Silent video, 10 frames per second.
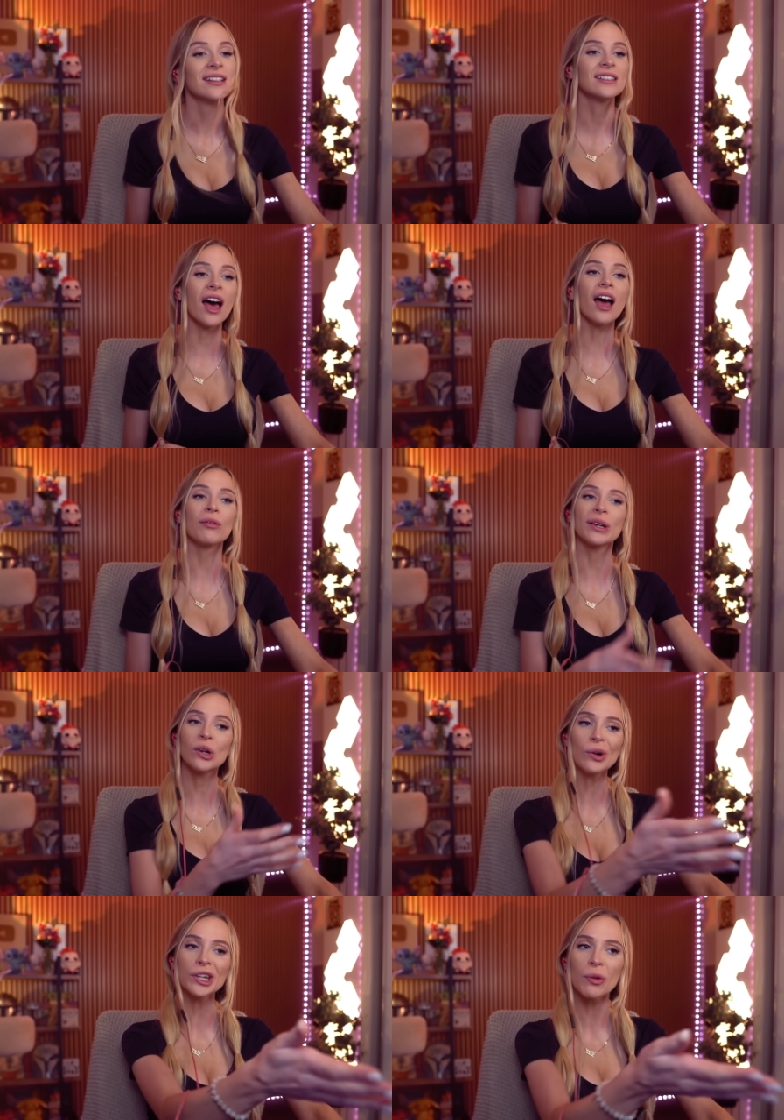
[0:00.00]
Sir, we
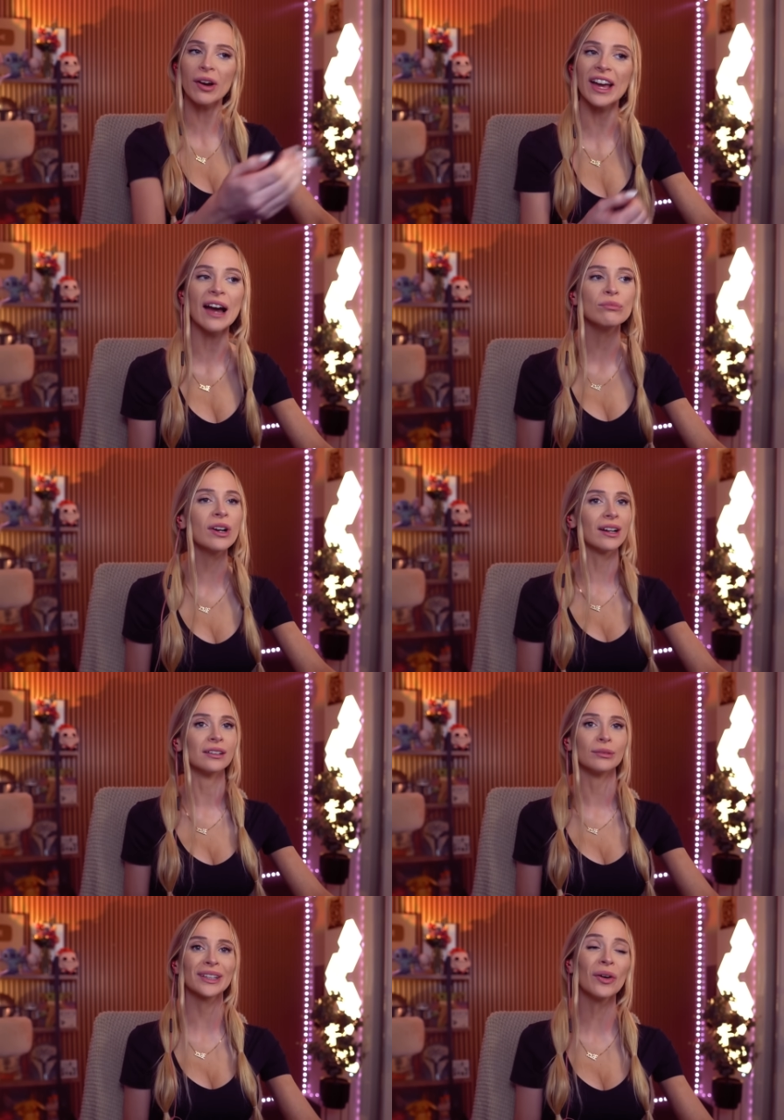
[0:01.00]
caught you on camera.
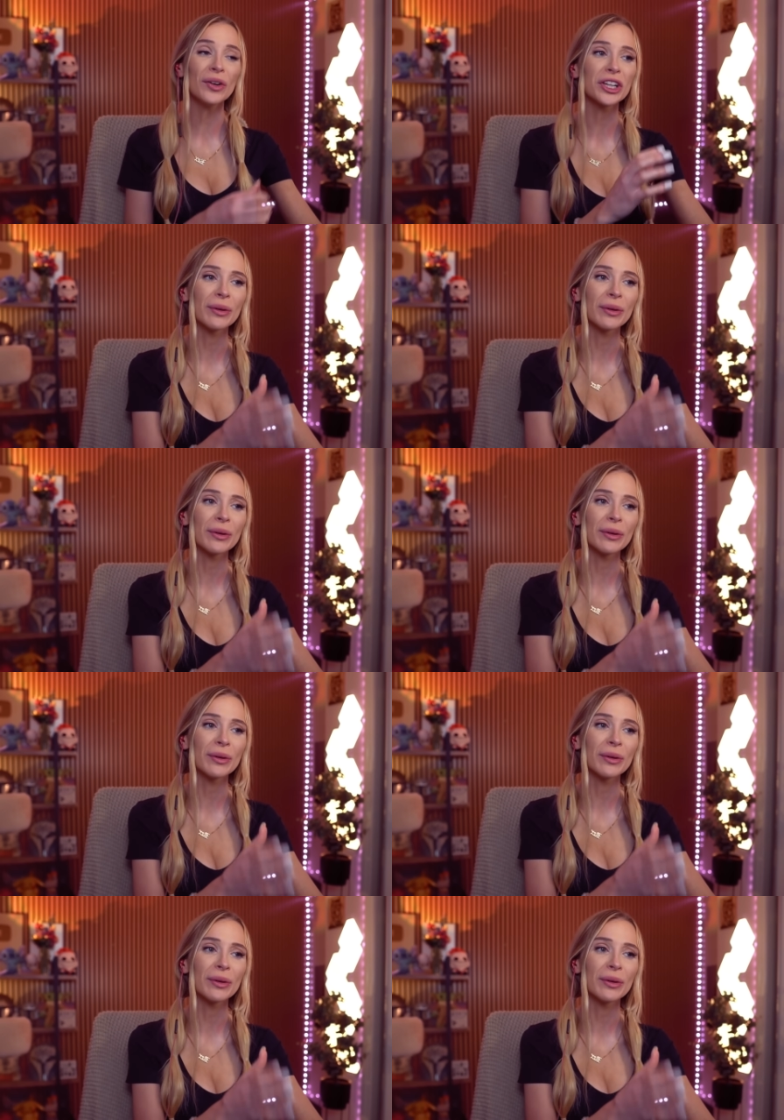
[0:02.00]
We caught you